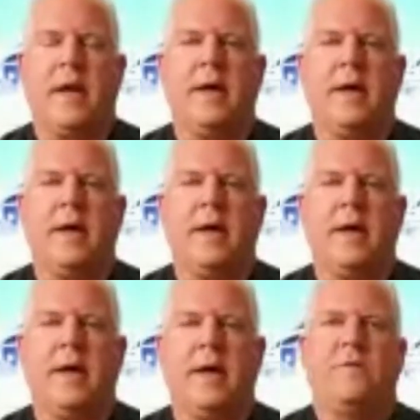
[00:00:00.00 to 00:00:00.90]
And
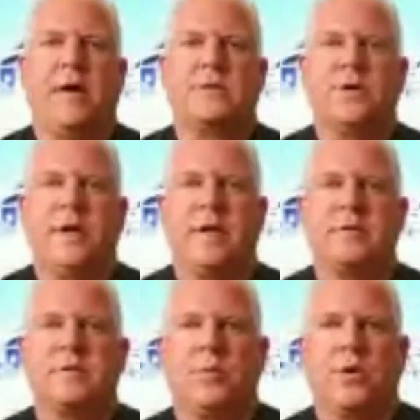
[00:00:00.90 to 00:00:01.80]
we've actually
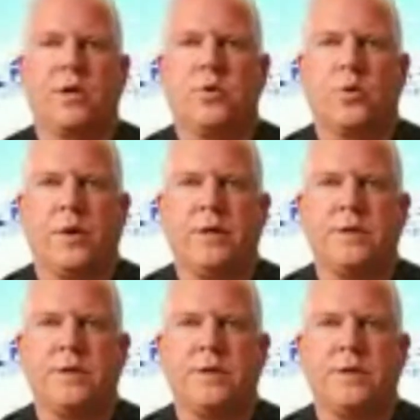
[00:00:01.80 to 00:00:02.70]
done some really cool
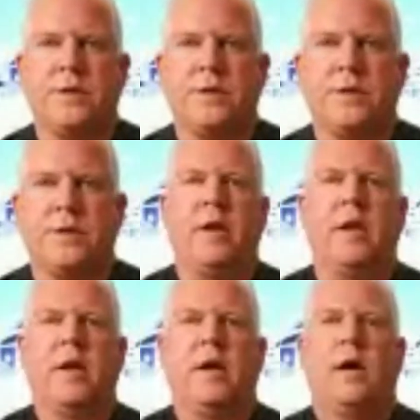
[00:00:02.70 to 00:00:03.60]
research
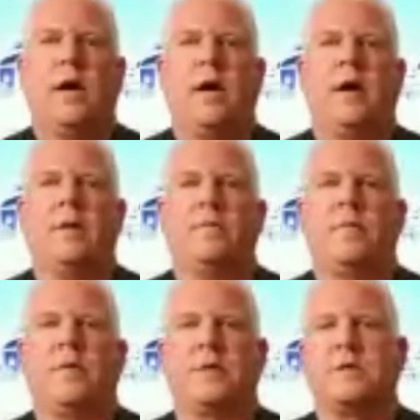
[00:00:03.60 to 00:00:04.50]
on
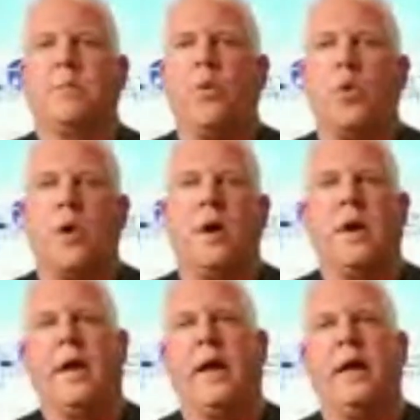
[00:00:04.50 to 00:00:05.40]
the
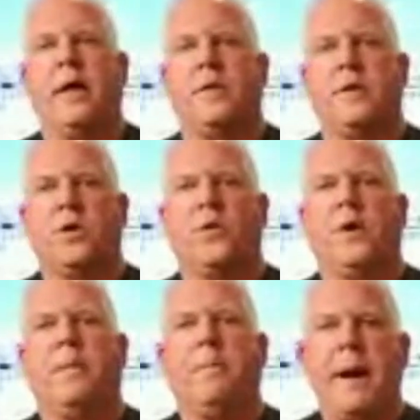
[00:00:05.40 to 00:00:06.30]
support and the
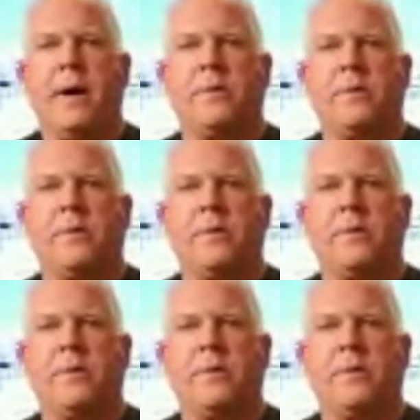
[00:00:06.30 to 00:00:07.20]
degree of balance and
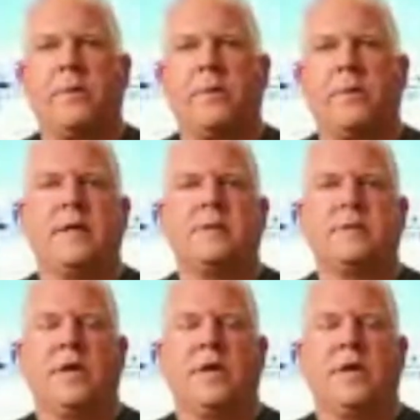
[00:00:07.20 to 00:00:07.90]
stuff with the breast.